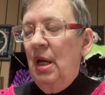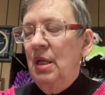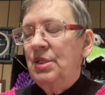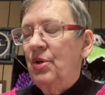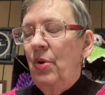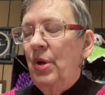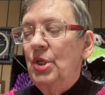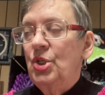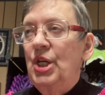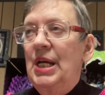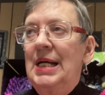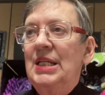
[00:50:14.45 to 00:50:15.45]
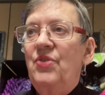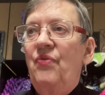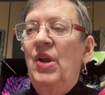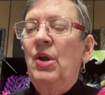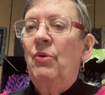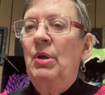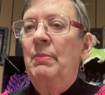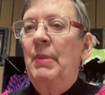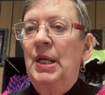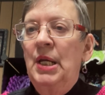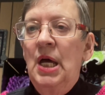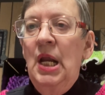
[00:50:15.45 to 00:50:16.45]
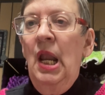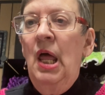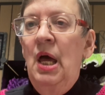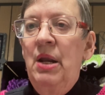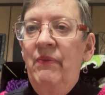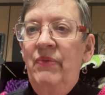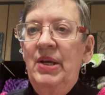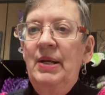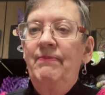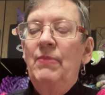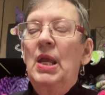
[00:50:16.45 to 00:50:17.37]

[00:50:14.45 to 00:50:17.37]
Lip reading: sorry, she has fingering, but not a lot of it.